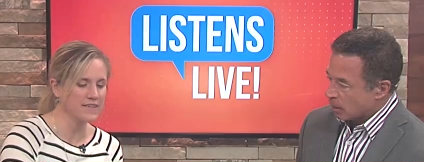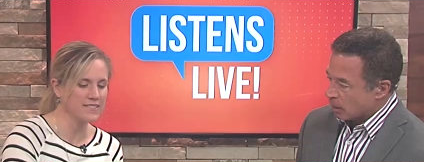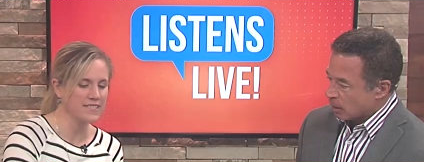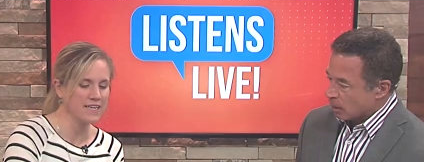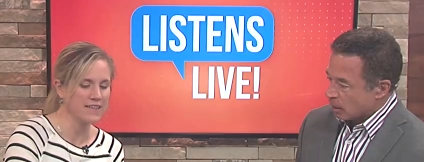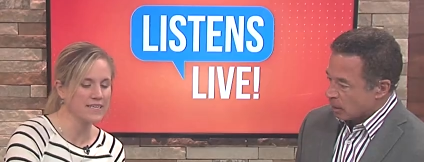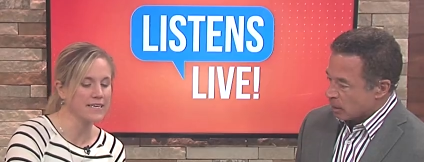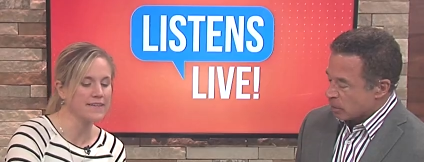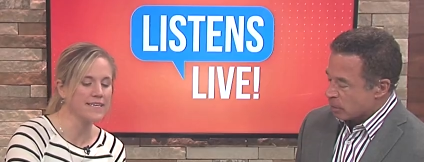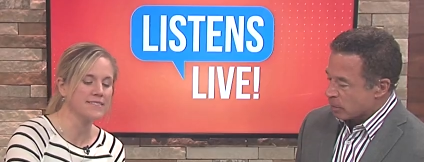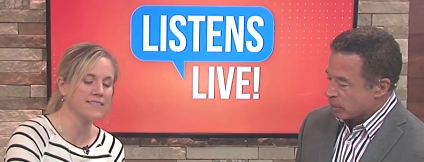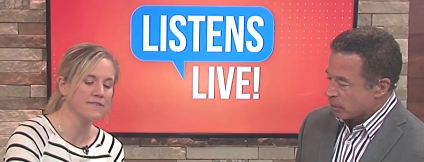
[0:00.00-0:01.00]
Speaker 1: that's kind of the,
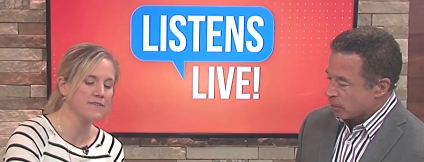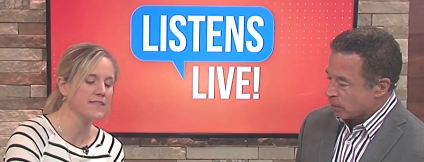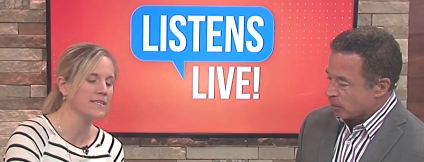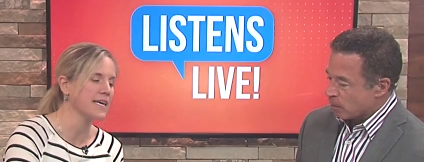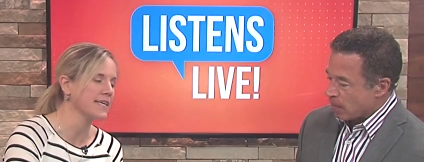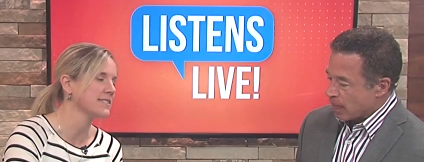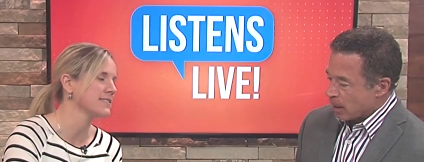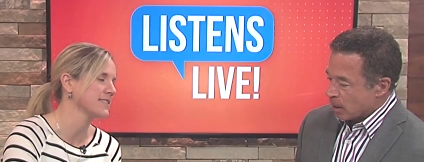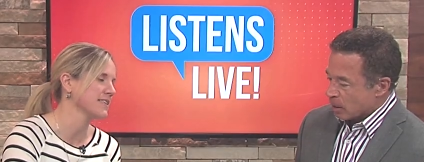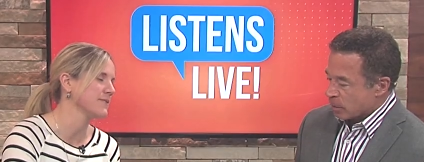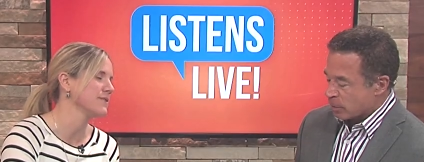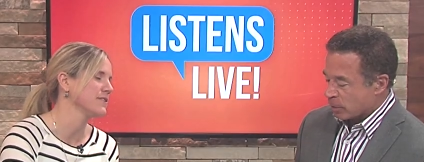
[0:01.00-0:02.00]
that's definitely the nicest
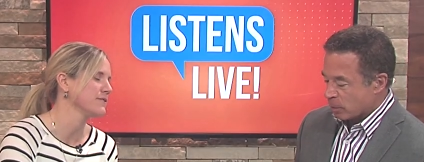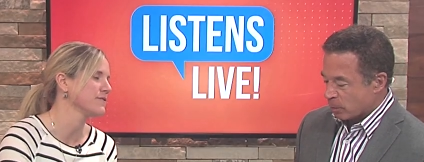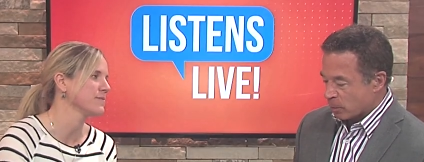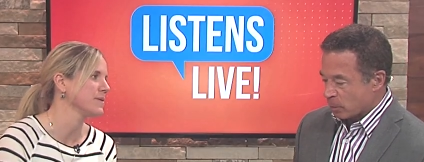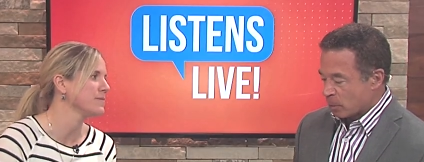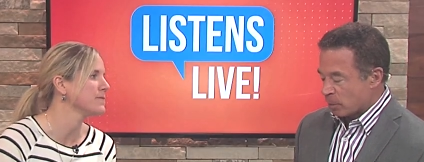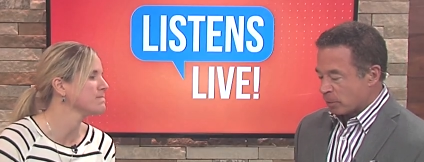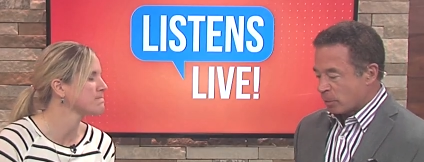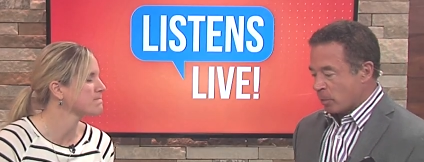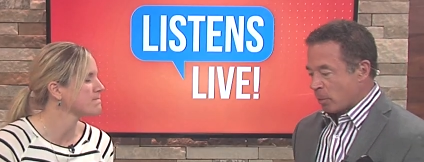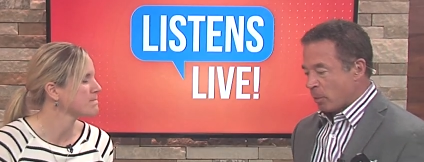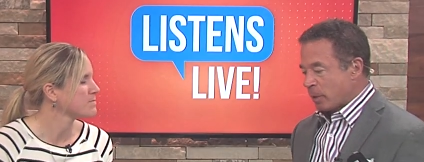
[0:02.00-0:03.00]
thing so, for people. So
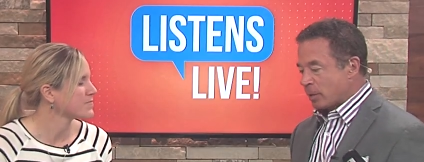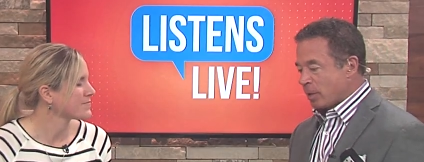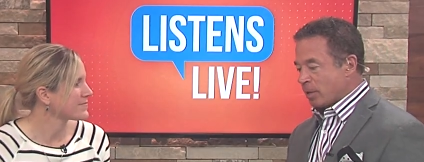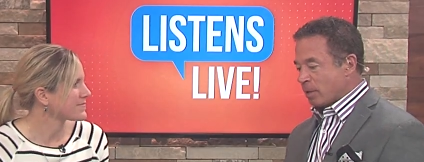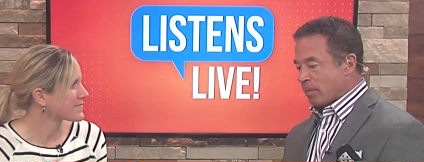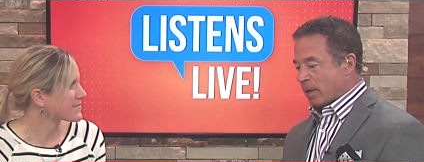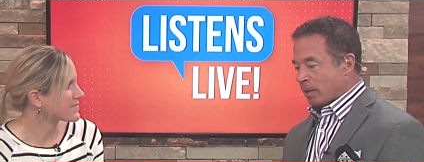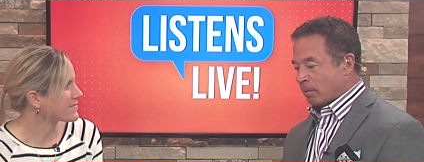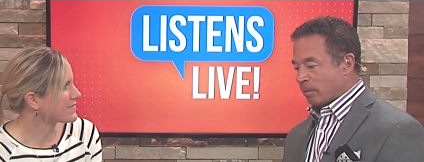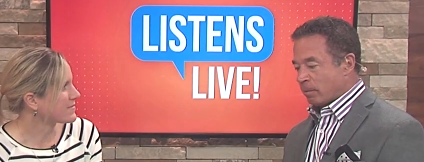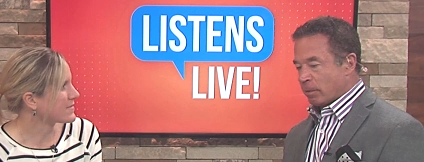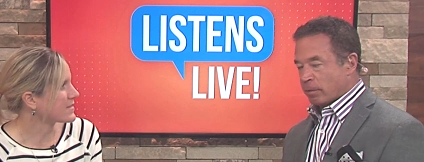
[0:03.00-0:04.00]
Speaker 2: when we talk about
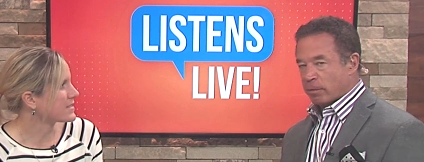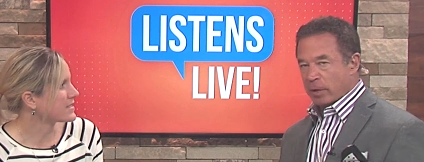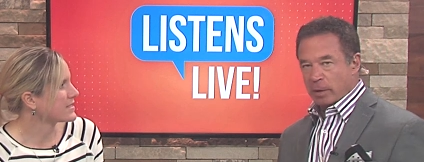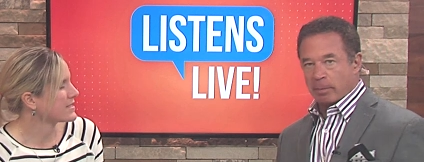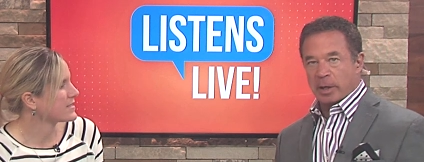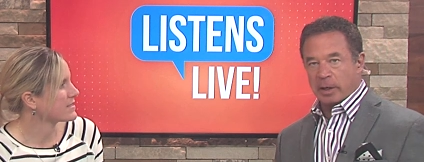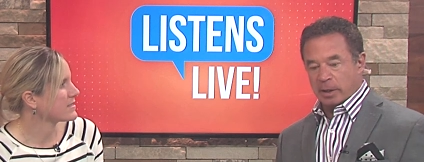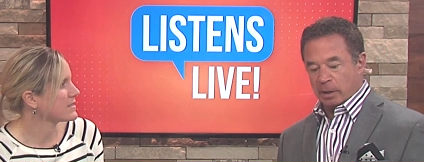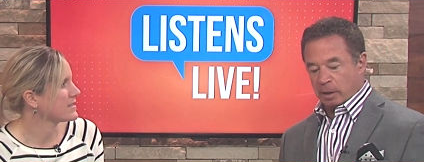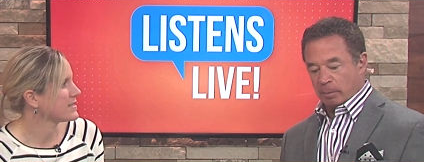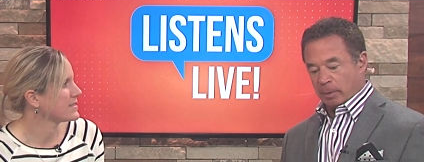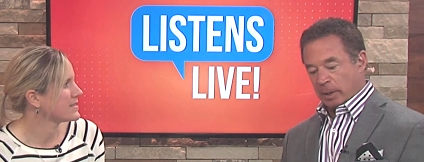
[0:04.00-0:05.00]
the Freedom Mini
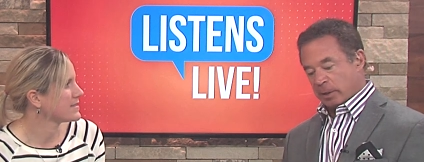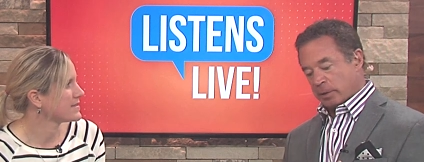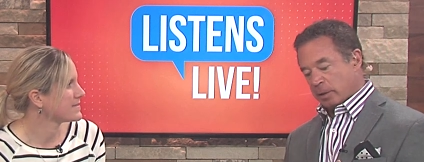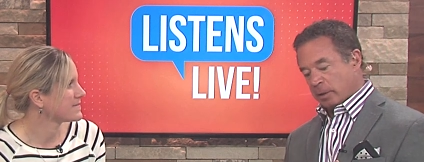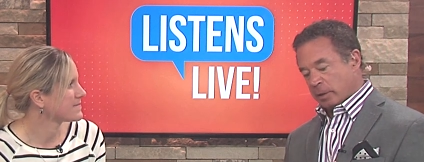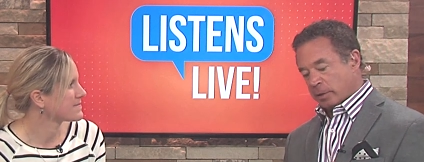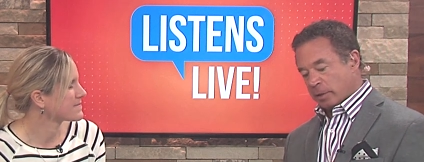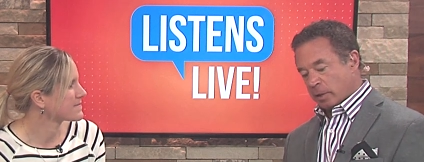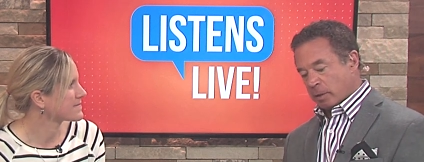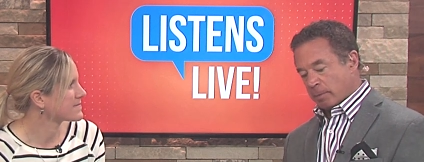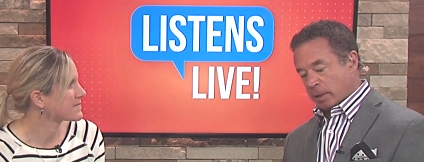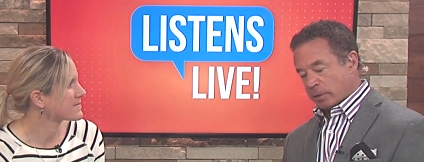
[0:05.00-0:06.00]
Dental implants, let, us
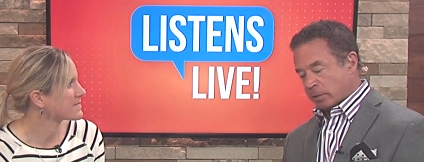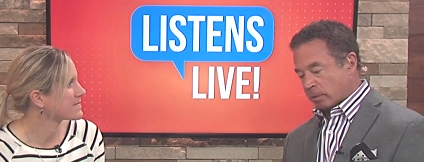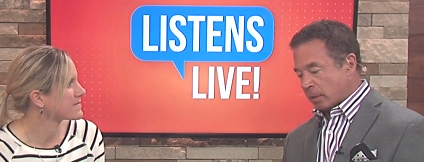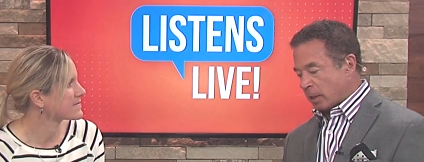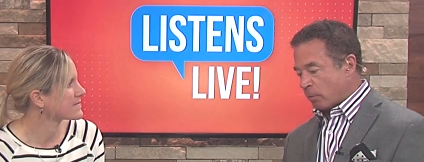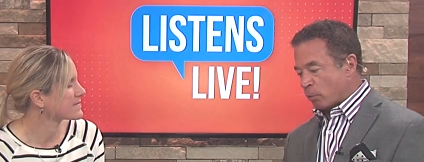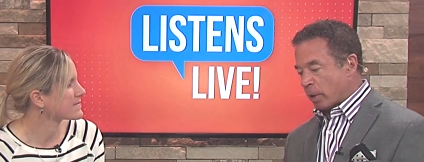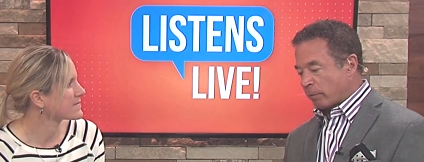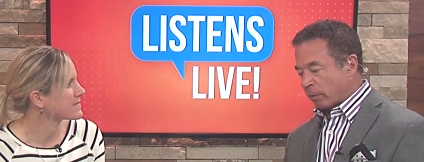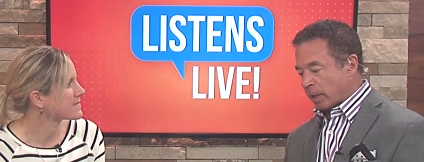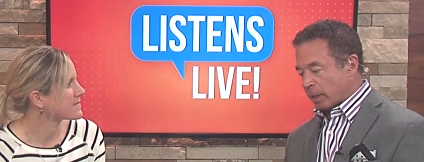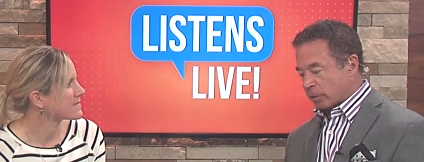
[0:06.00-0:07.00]
talk about any
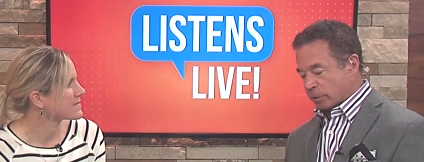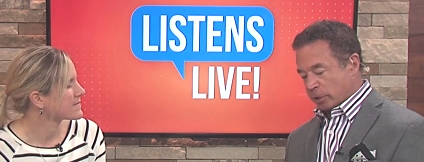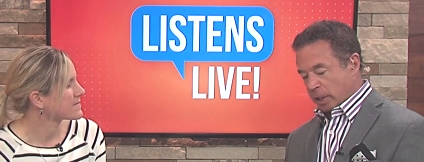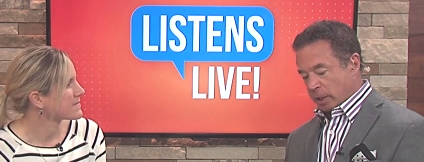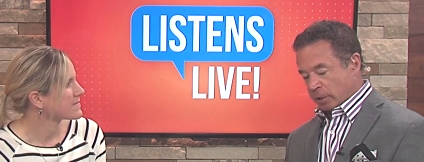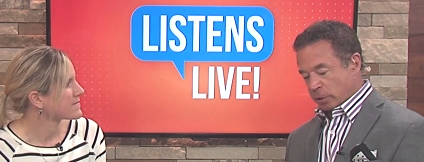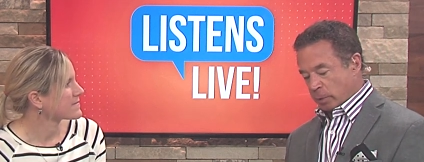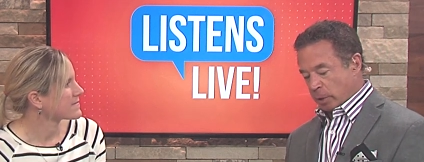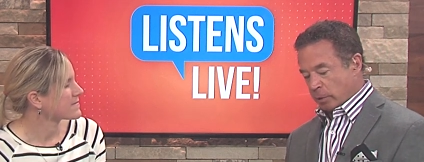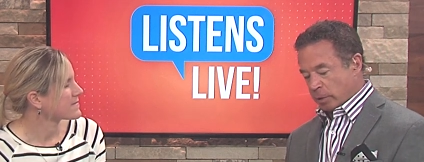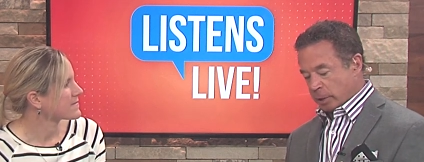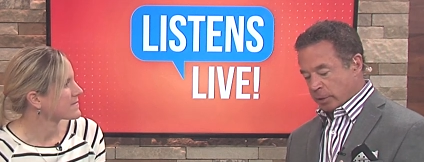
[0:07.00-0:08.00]
red flags or challenges. We
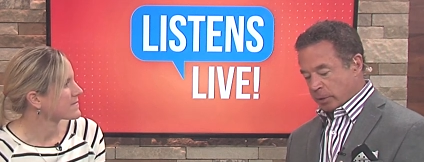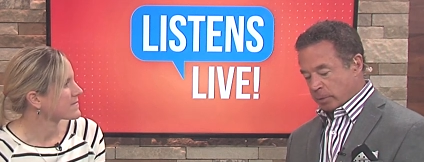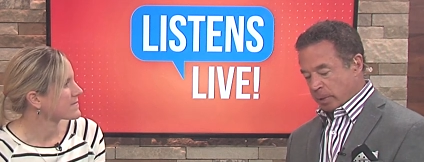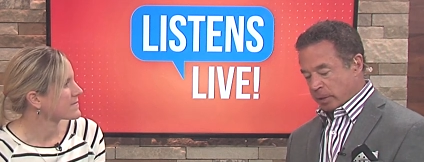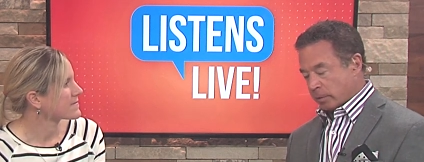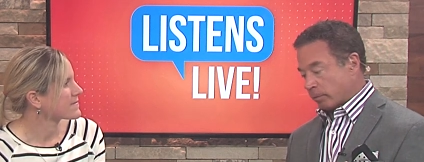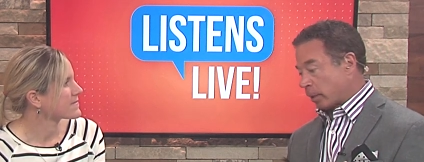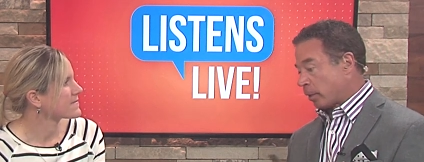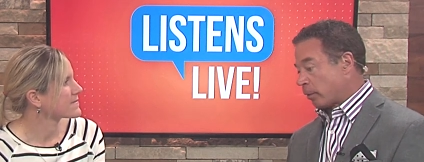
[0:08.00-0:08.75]
know it's less expensive. We